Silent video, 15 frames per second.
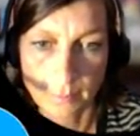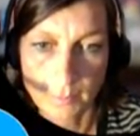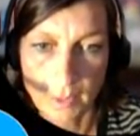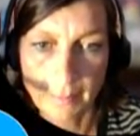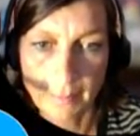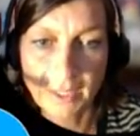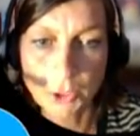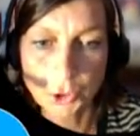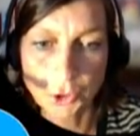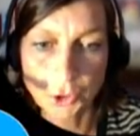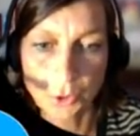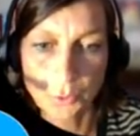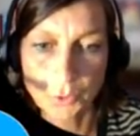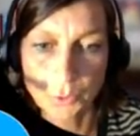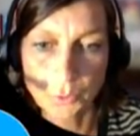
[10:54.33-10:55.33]
I'm going to
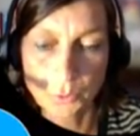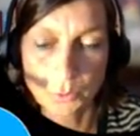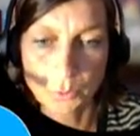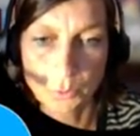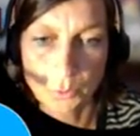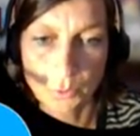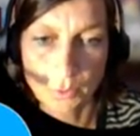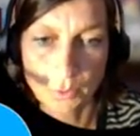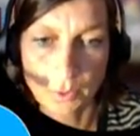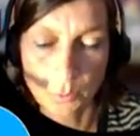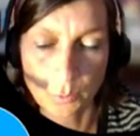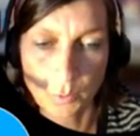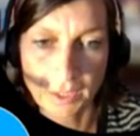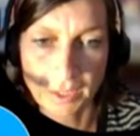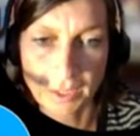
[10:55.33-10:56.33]
show you
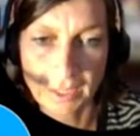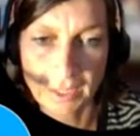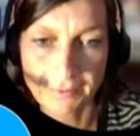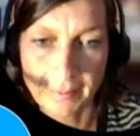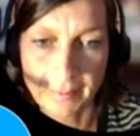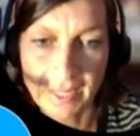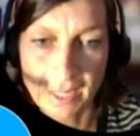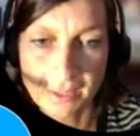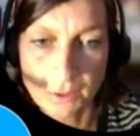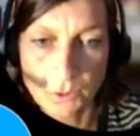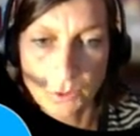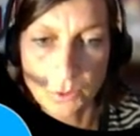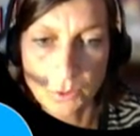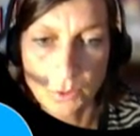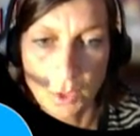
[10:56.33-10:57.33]
the one that everybody has to
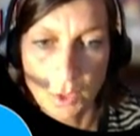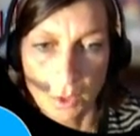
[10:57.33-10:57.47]
do.